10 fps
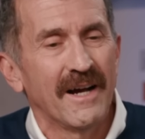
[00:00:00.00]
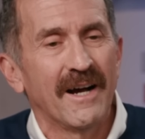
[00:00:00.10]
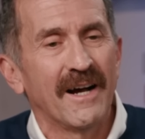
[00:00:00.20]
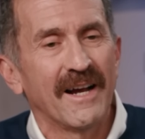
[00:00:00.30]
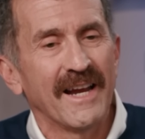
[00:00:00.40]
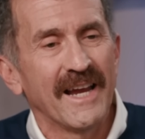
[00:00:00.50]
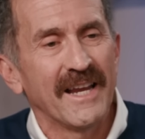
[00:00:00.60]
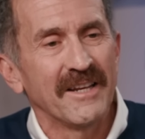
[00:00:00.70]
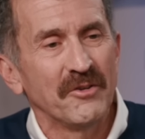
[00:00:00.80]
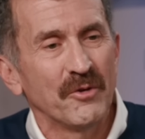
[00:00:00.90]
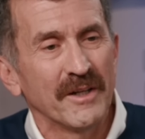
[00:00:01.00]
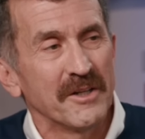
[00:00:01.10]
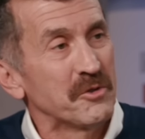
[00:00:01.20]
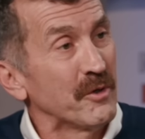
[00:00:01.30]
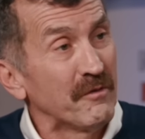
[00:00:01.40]
And you
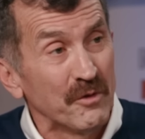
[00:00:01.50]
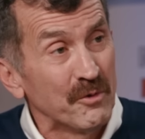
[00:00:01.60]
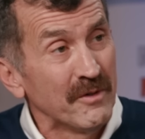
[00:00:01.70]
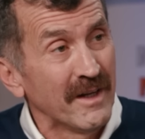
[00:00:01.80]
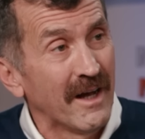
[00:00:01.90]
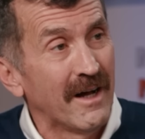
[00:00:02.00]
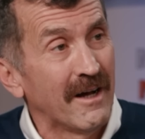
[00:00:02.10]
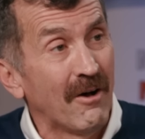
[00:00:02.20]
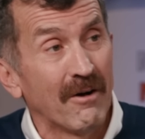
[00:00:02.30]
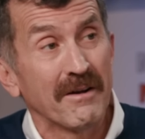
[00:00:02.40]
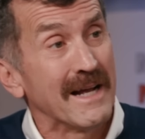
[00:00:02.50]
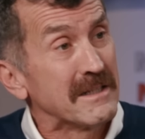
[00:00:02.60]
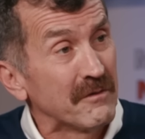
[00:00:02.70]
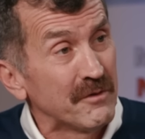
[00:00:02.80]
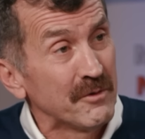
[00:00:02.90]
can enjoy food, all
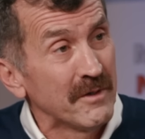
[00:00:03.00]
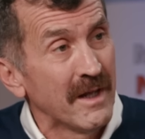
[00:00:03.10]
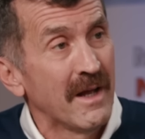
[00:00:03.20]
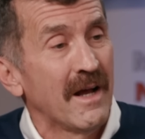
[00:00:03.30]
kinds of food.